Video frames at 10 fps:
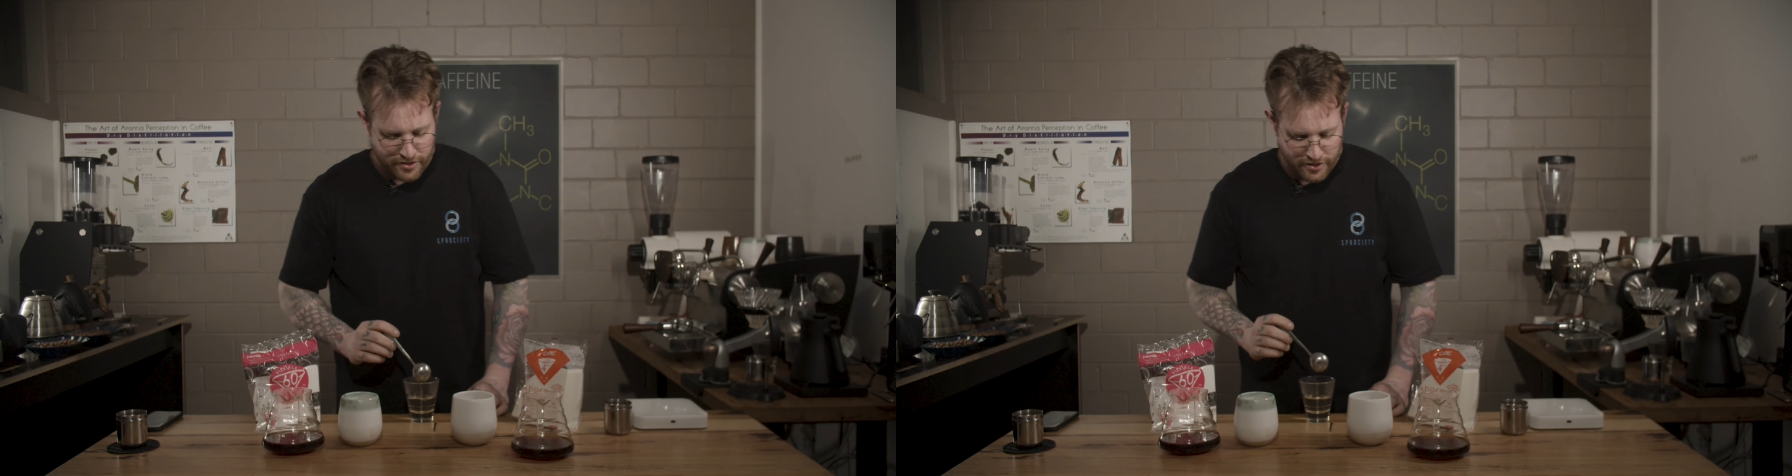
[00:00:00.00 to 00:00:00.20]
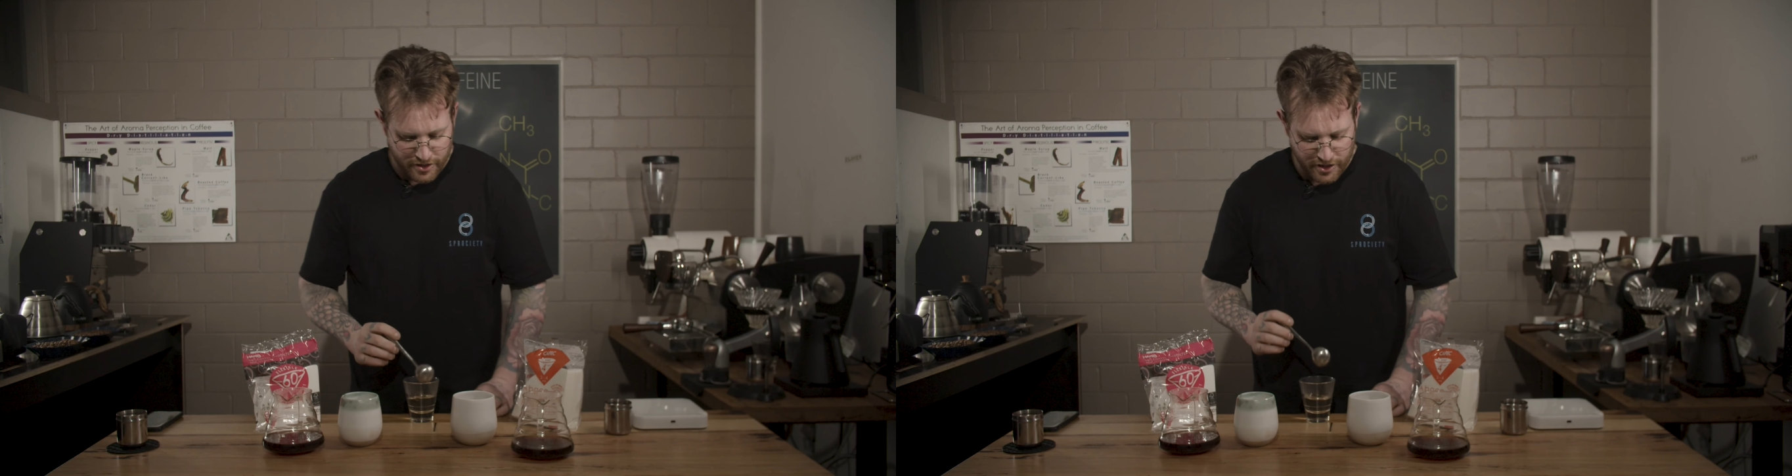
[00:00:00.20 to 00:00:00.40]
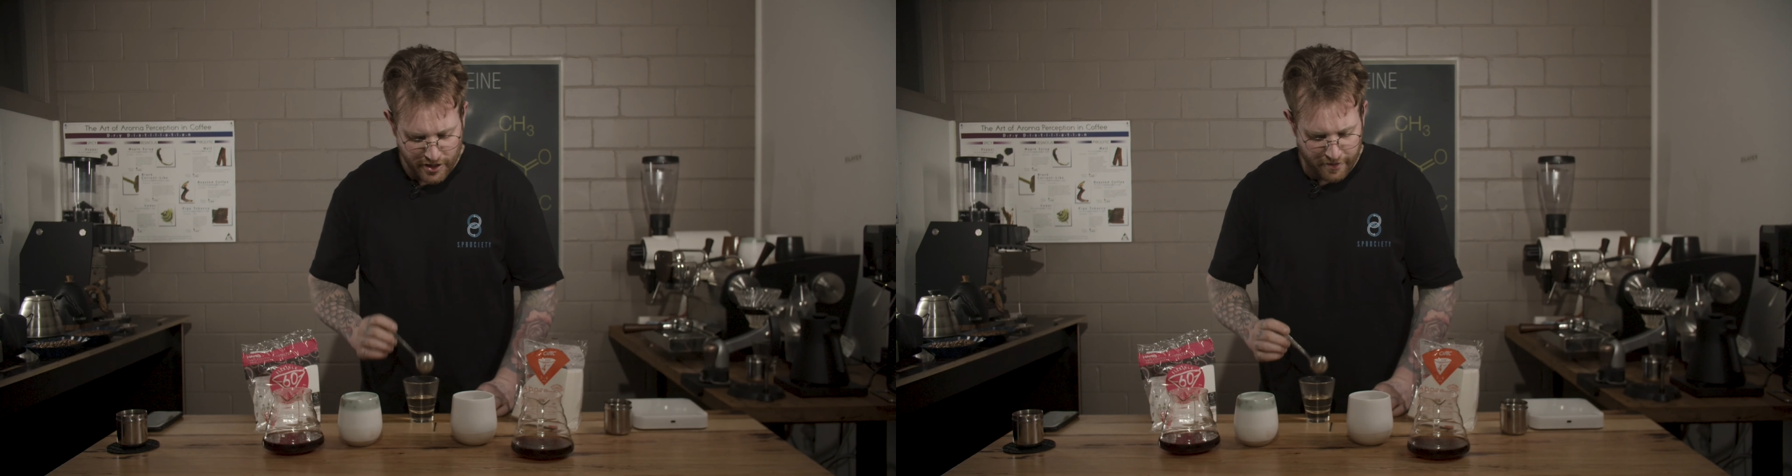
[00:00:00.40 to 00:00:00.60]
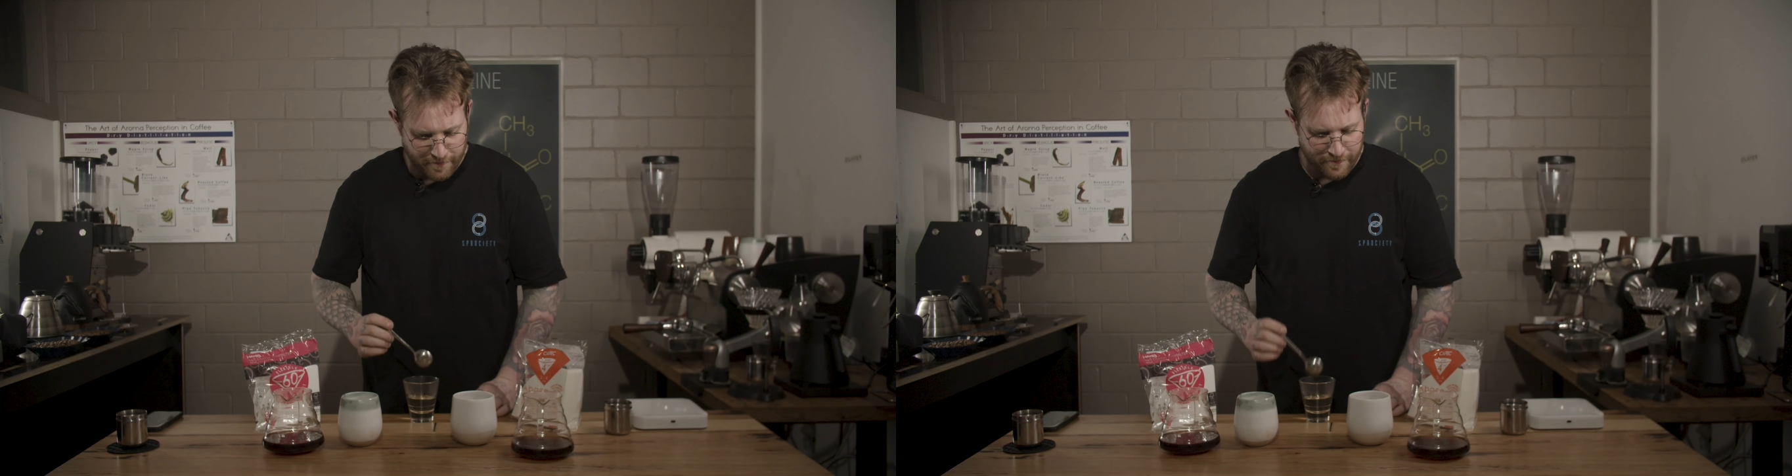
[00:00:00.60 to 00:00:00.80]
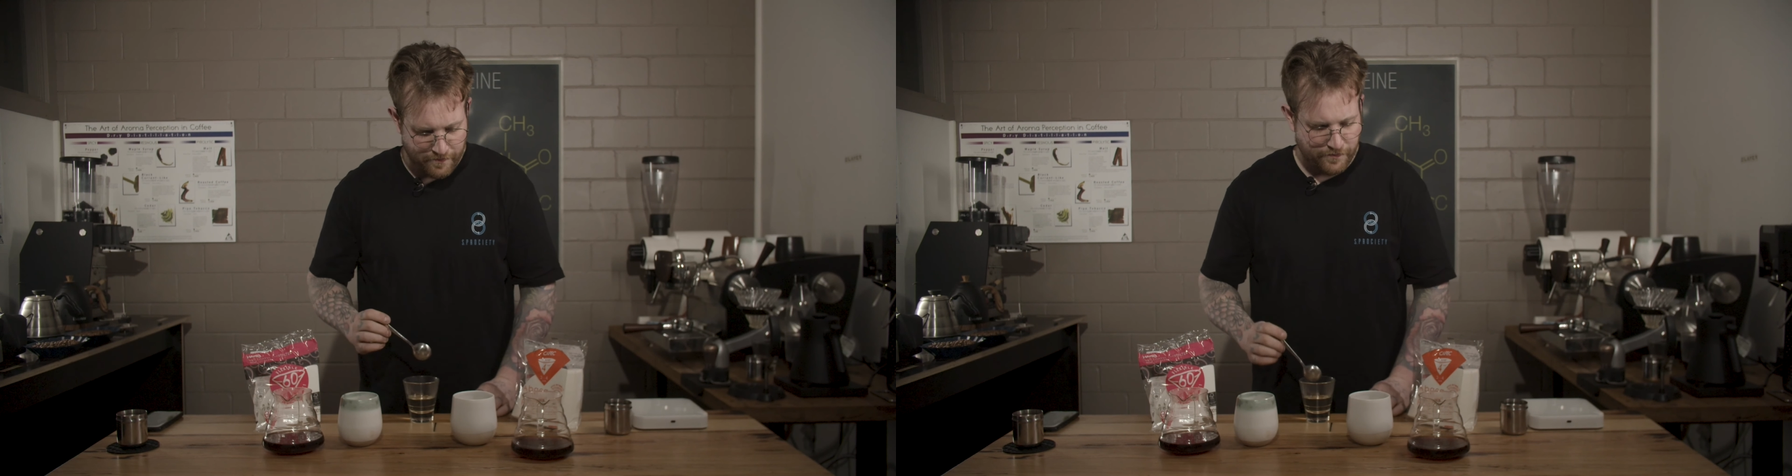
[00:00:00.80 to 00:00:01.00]

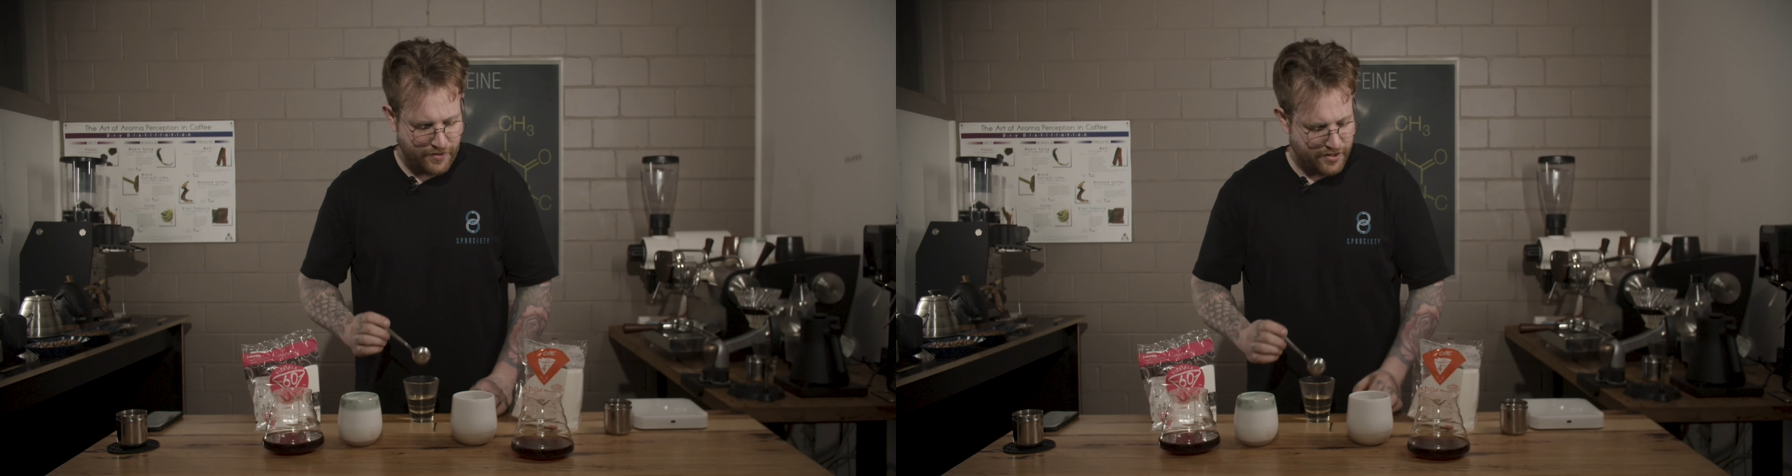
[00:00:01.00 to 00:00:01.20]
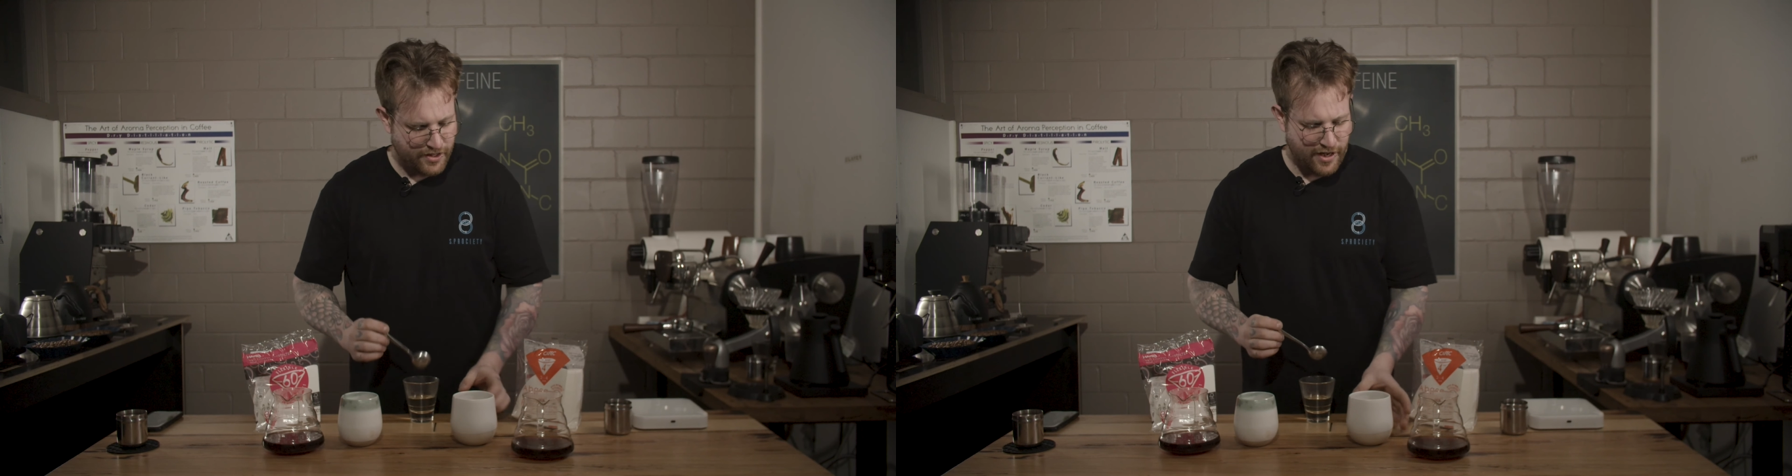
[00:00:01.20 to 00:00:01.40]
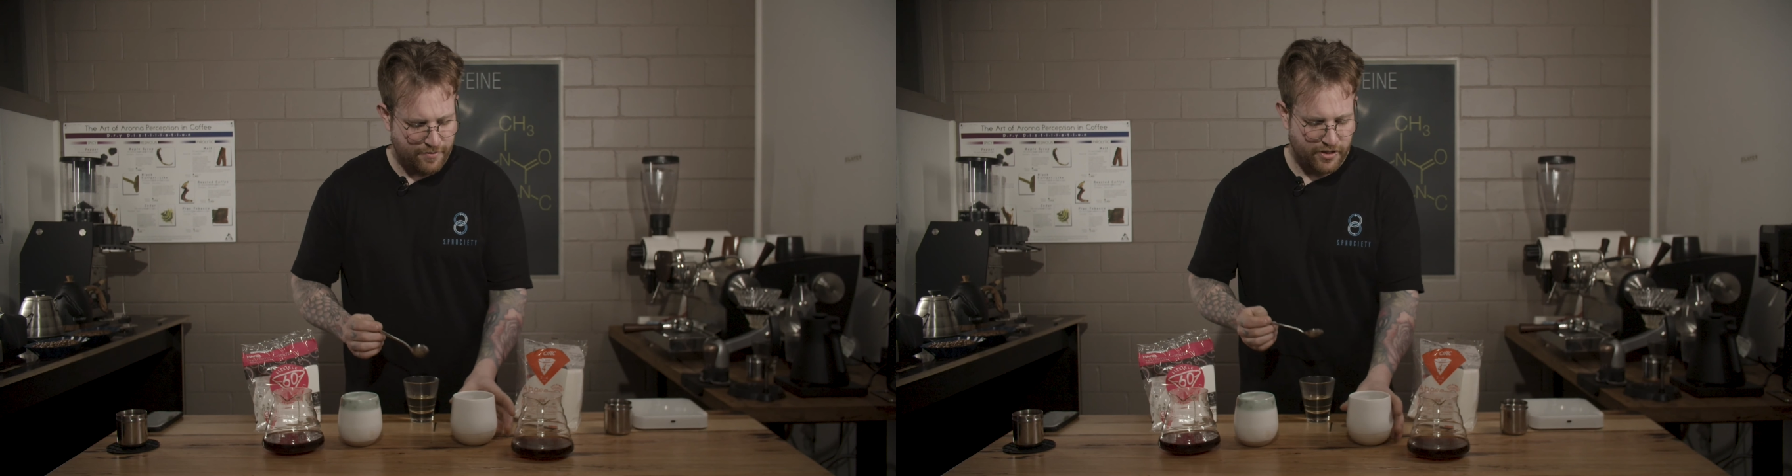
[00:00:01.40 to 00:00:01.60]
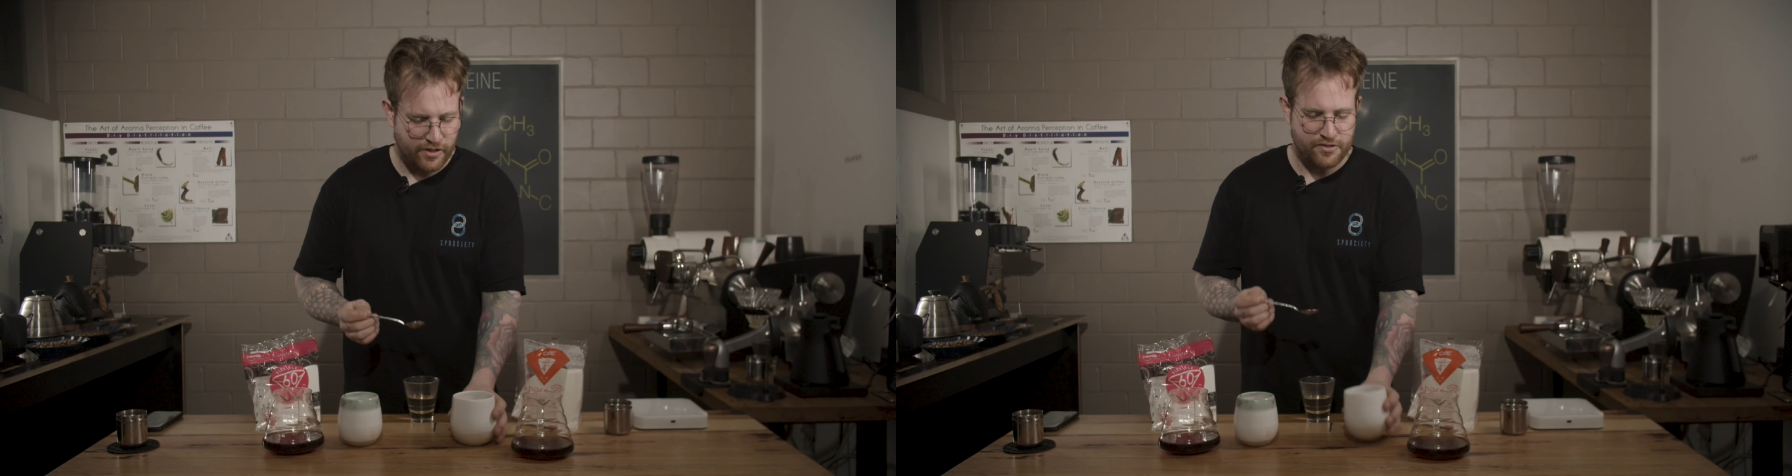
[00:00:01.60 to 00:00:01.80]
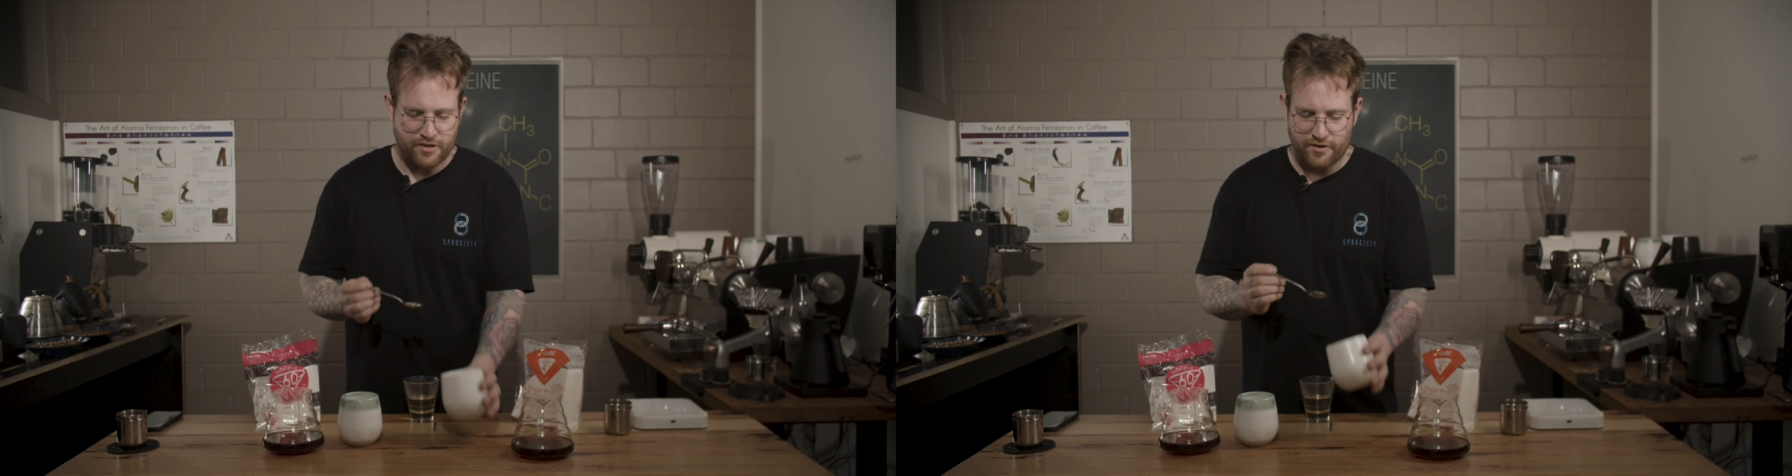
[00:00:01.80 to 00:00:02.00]
The Abaca
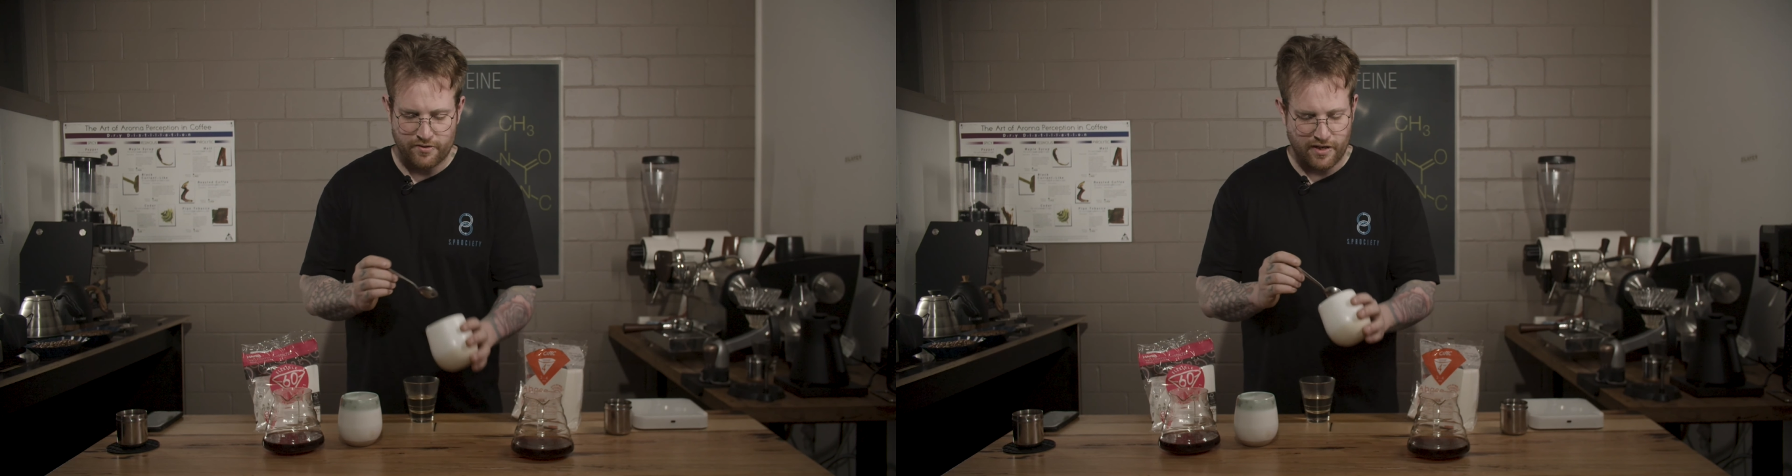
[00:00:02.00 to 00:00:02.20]
has got